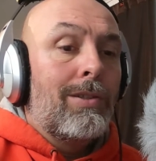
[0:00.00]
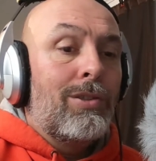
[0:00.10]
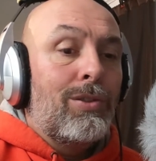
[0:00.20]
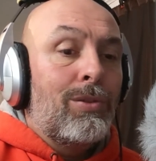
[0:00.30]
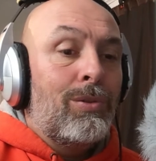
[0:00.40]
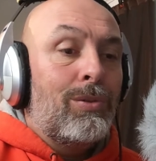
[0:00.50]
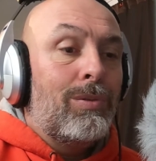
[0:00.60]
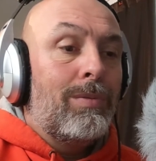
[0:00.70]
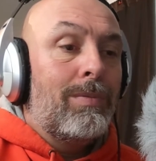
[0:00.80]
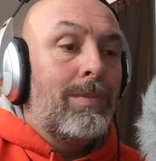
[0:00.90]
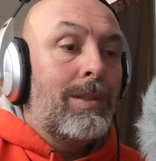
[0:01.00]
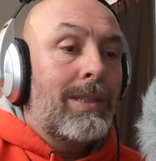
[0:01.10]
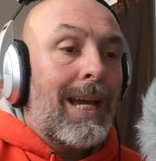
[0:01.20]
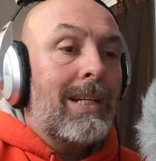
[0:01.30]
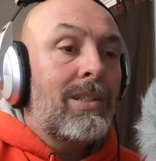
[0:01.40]
to
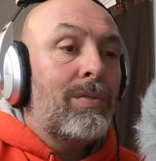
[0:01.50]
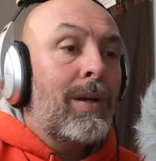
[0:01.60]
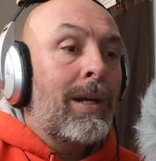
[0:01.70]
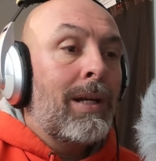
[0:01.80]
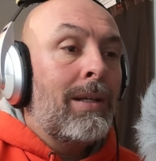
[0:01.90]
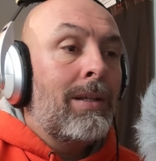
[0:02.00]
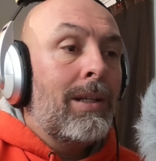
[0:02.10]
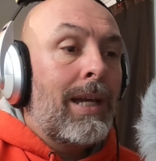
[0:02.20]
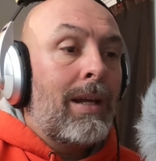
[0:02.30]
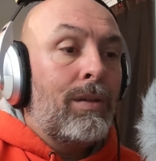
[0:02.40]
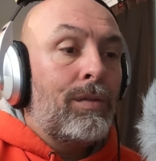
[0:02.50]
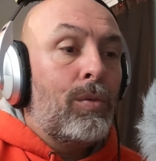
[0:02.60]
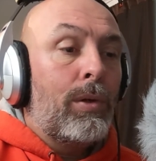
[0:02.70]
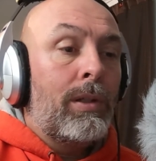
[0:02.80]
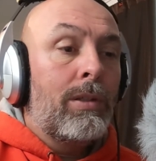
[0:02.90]
satisfy
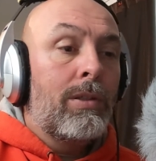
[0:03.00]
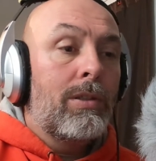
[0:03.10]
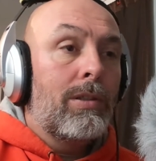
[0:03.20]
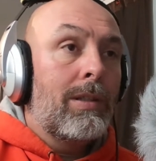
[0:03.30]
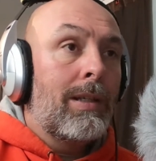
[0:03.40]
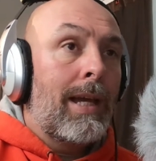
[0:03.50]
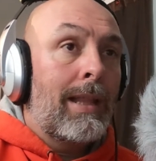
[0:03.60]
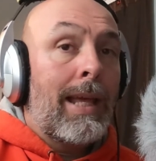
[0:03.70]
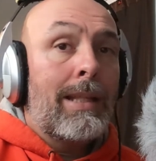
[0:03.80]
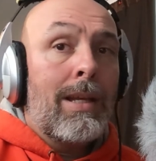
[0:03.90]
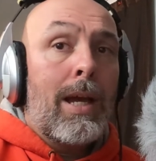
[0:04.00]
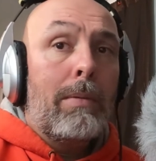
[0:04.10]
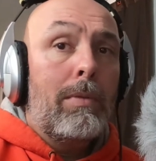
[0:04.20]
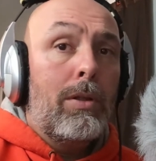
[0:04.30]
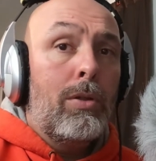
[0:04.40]
California's, at that
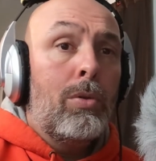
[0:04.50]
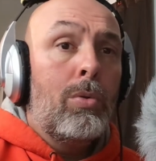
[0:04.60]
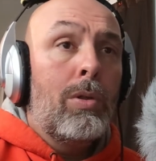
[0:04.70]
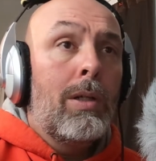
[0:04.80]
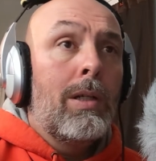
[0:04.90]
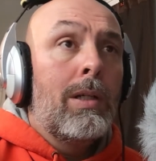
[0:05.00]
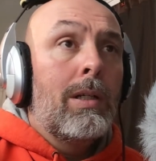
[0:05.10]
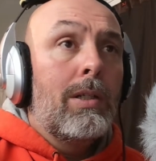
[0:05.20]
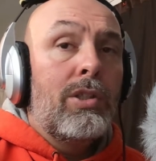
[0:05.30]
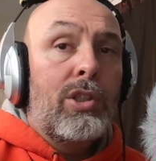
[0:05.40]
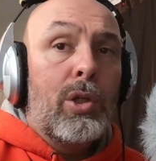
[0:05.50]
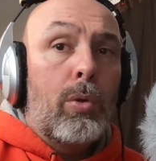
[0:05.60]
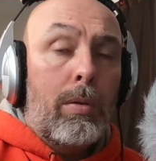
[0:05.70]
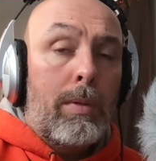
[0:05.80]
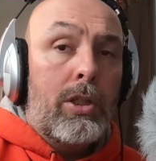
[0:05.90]
time, new
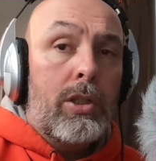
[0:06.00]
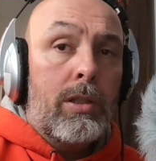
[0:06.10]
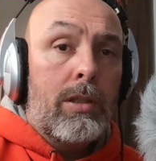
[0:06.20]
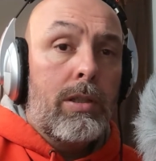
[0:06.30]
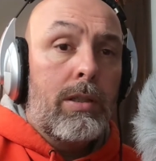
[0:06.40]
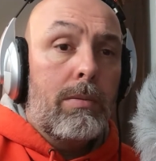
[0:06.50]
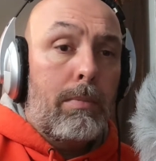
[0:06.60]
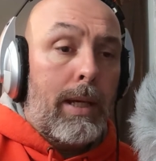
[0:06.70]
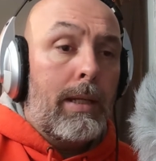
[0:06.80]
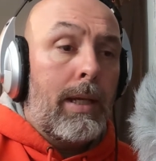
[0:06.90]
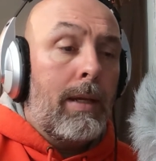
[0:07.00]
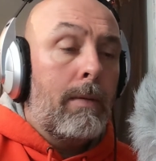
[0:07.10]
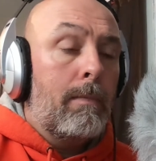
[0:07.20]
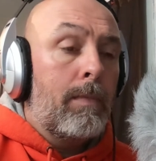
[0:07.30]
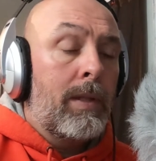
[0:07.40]
zero emissions mandate
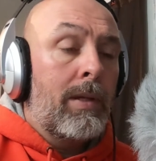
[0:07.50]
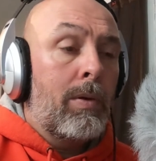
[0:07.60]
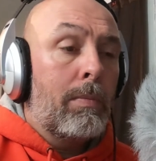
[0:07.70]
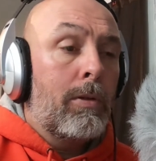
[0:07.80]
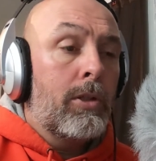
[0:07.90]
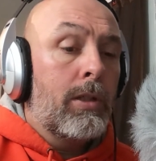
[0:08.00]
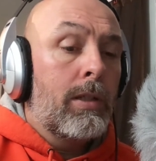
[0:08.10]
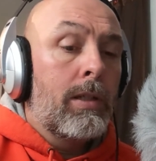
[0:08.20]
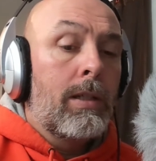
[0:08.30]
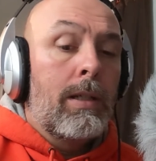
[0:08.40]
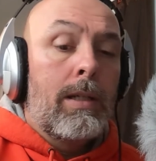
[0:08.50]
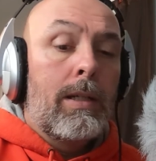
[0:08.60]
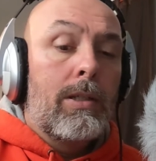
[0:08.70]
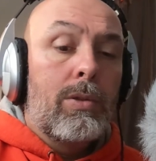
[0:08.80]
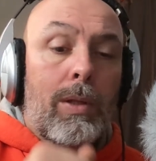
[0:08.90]
that they were pushing.
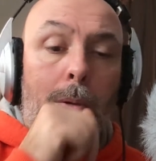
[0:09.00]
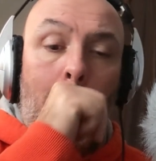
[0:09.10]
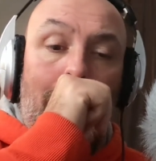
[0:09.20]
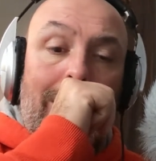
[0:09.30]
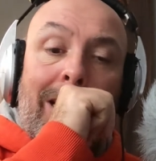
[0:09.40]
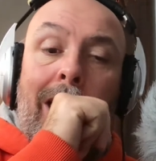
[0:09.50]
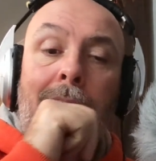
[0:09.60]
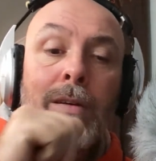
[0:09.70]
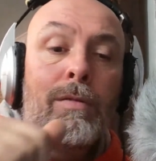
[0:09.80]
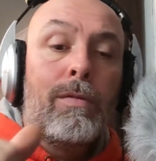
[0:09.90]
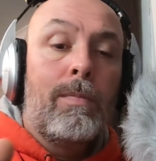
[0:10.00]
So they wanted to have